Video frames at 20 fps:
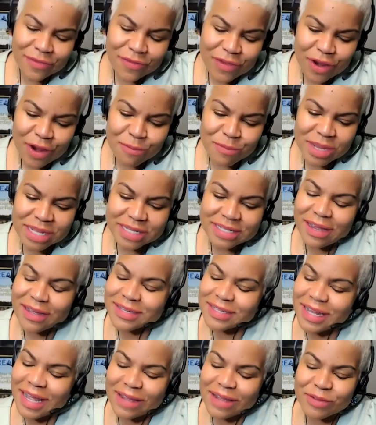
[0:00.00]
you very much. I
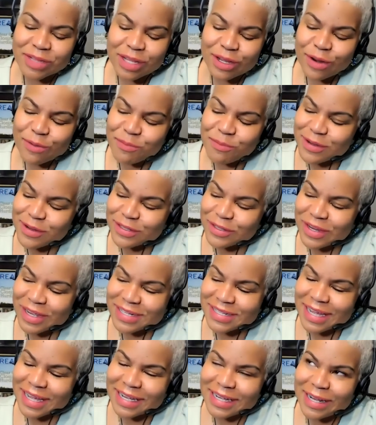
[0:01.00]
was like, with the commercial, I
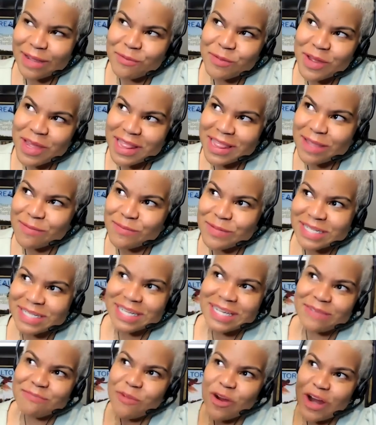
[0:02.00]
was like, let me, let me
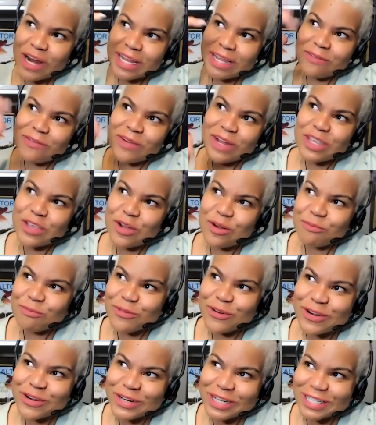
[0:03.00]
see, Marky, where you going to
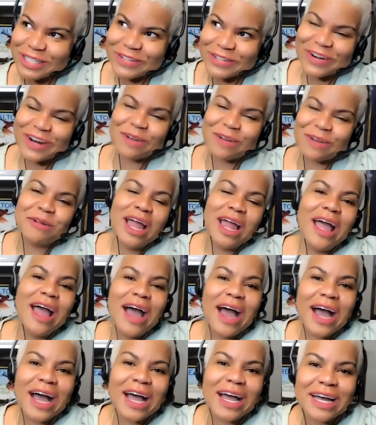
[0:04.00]
pull this from?
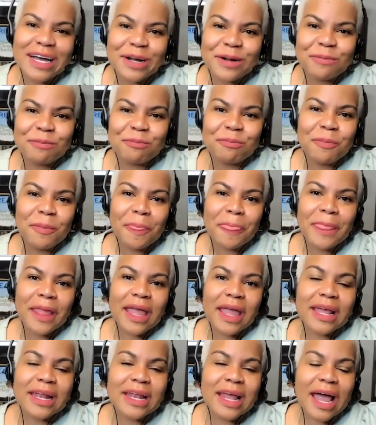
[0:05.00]
Um,
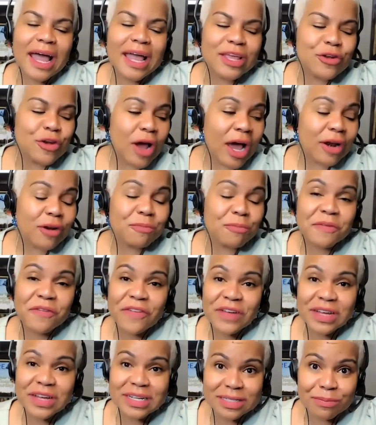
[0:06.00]
and, you know, I don't
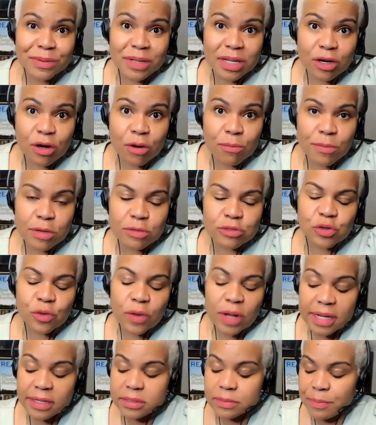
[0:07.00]
profess to be a commercial
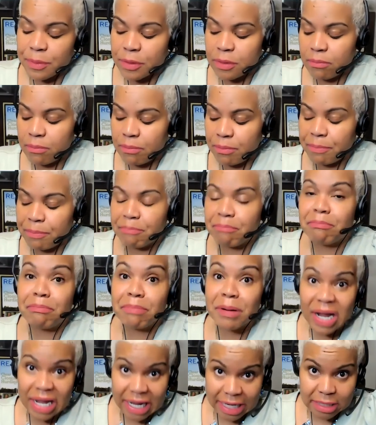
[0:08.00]
expert,
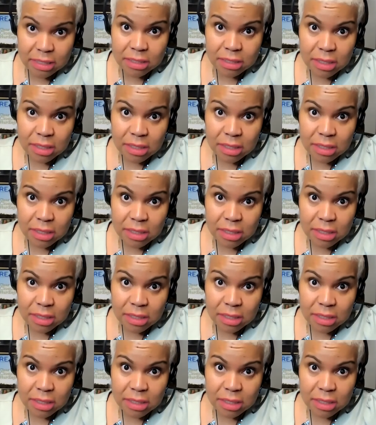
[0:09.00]
but